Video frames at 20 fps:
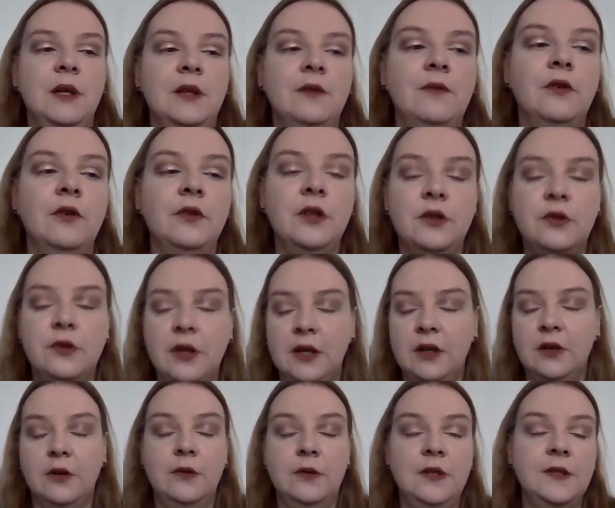but for the
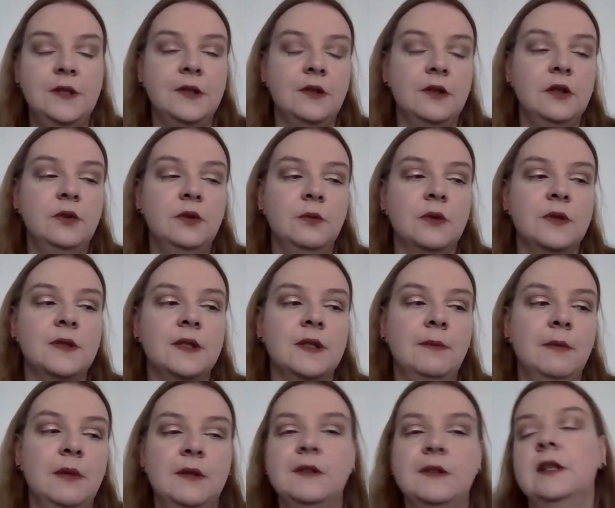DraCor reason, it was
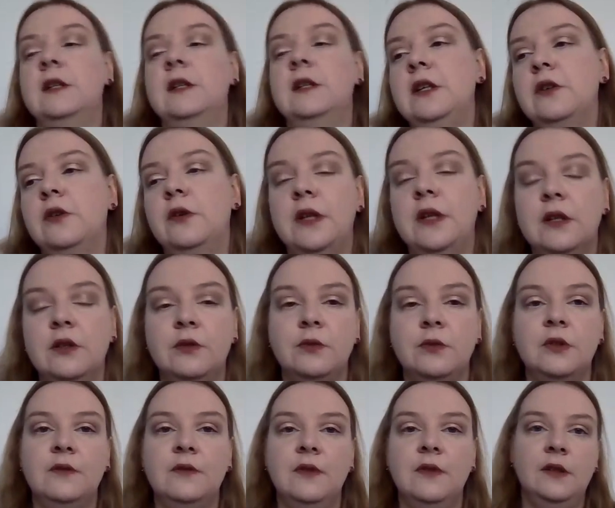semantically correct
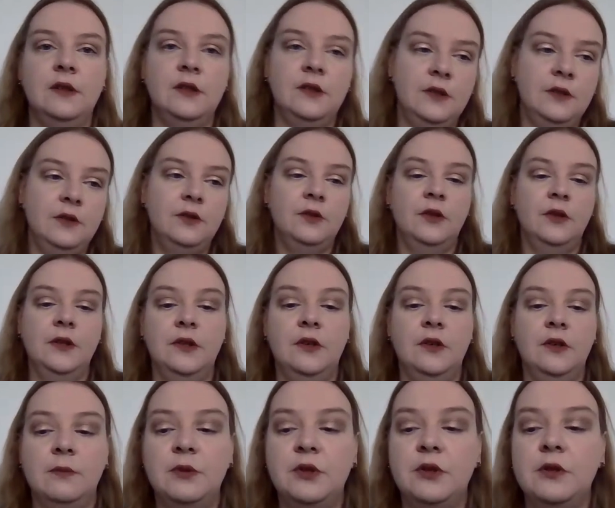to divide it into
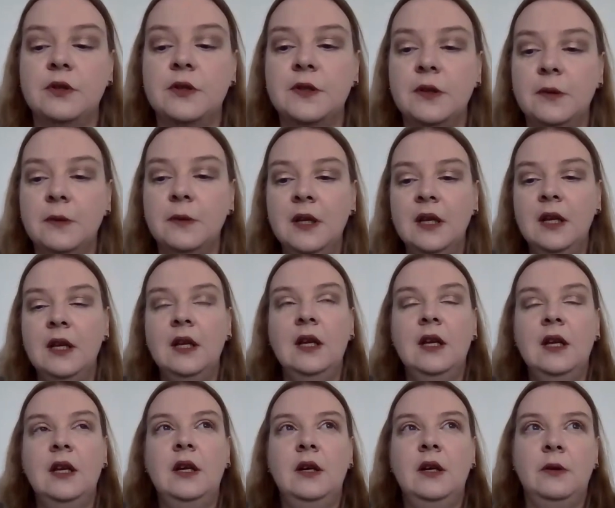other options. So
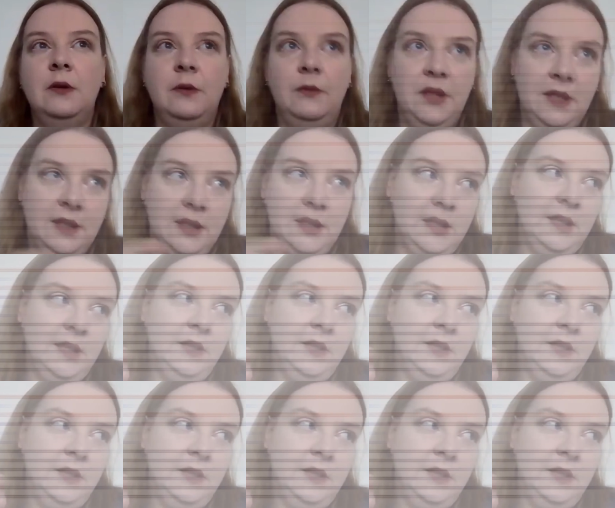we